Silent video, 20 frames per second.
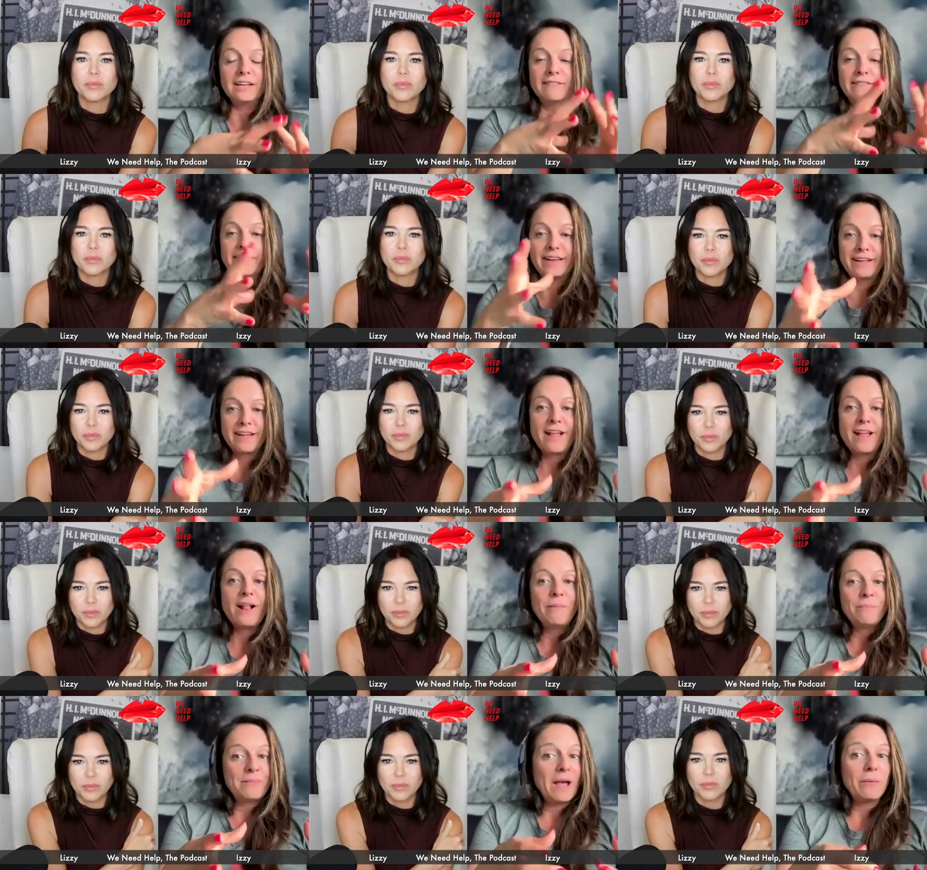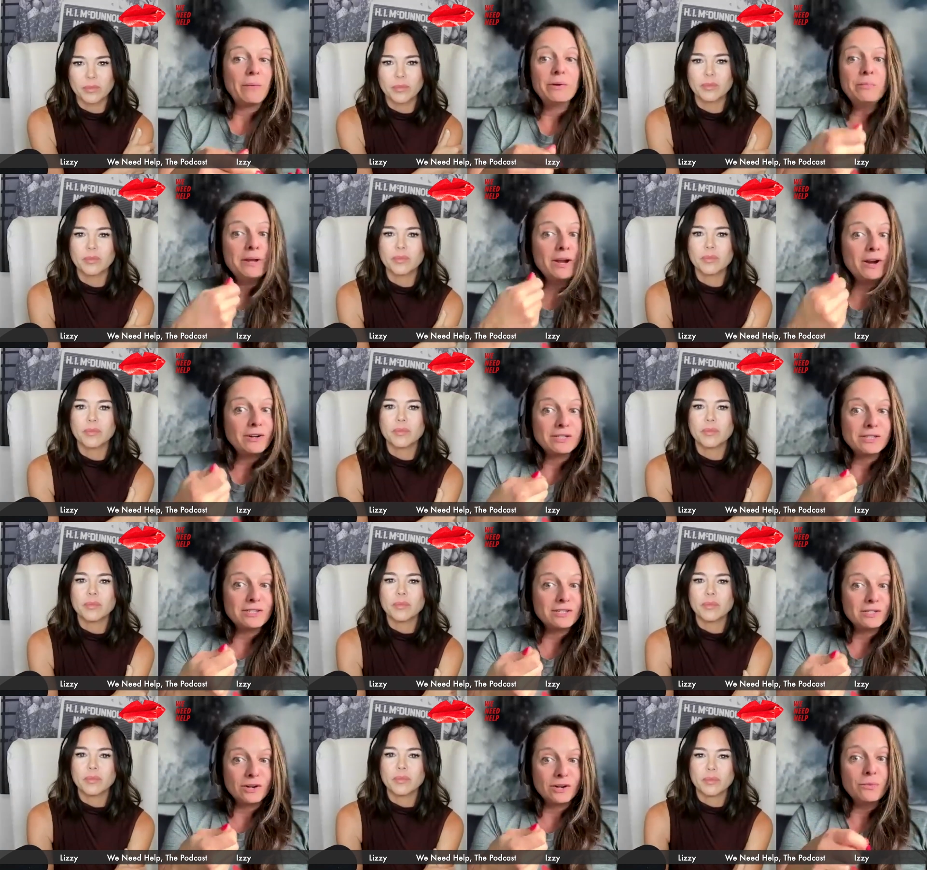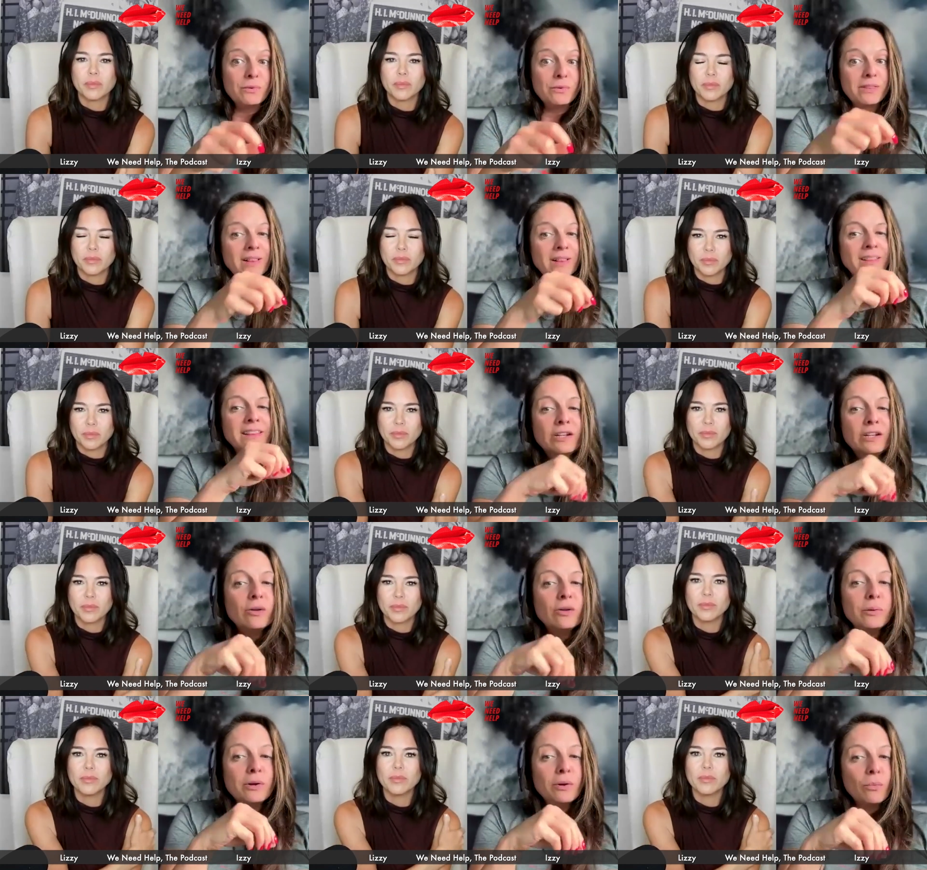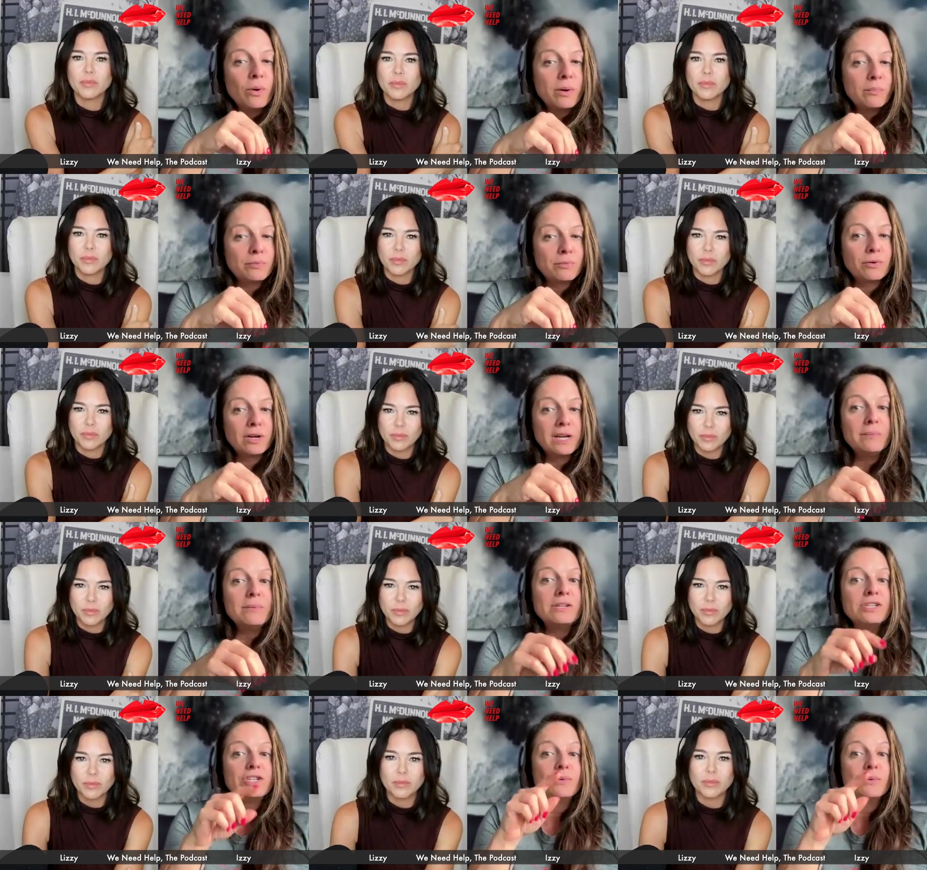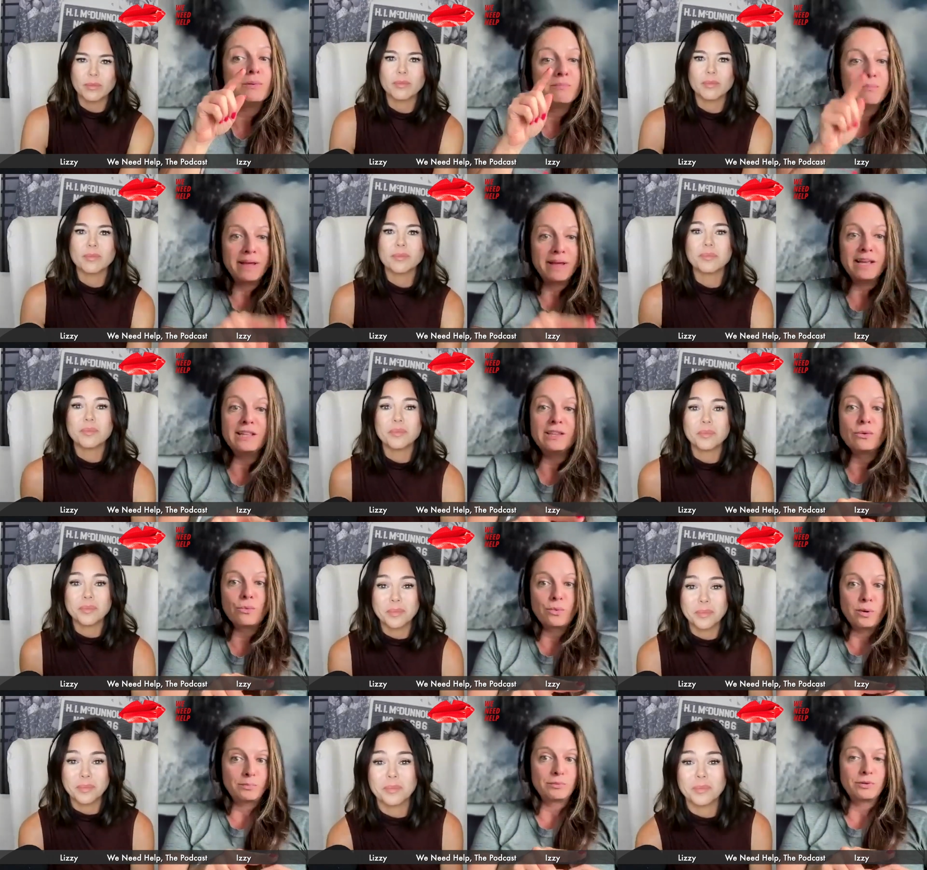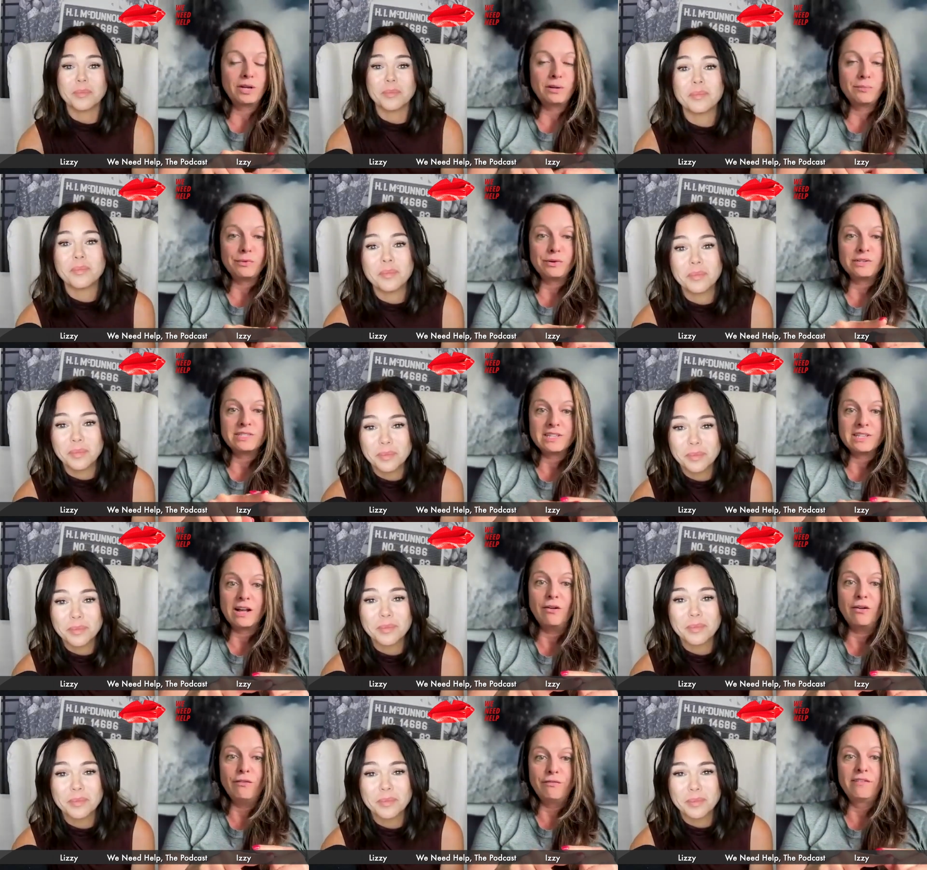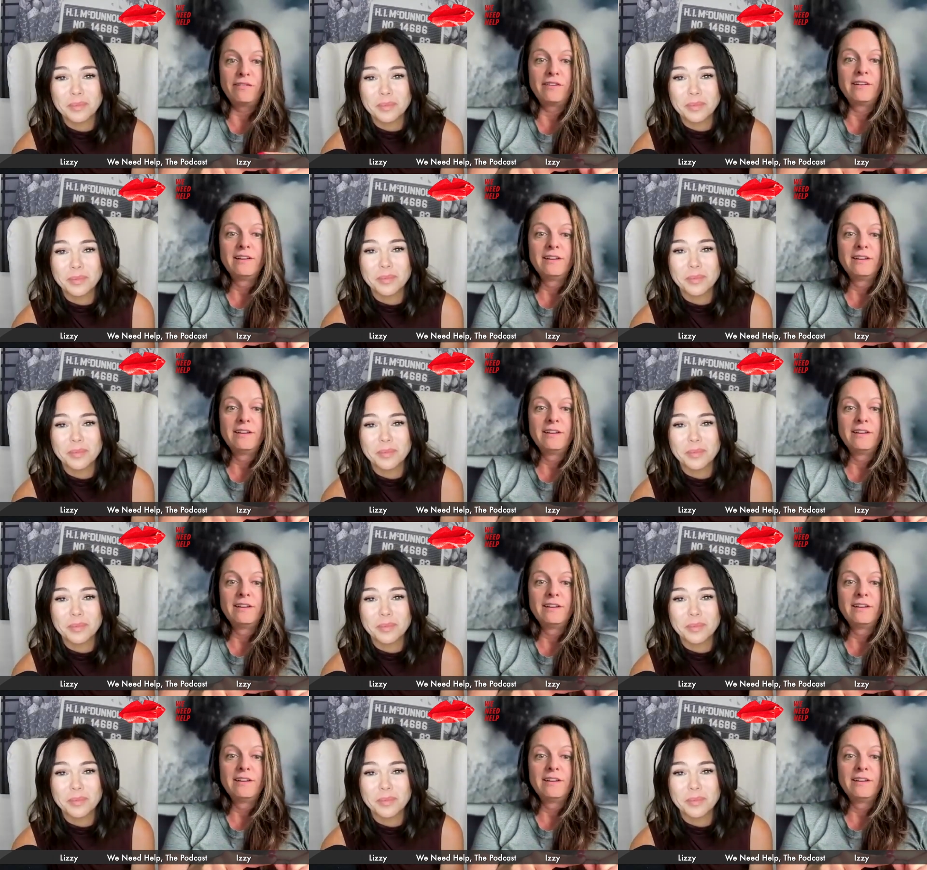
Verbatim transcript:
Speaker 1: And like that would be our dessert with a little bit of whipped cream. And she would make the whipped cream herself.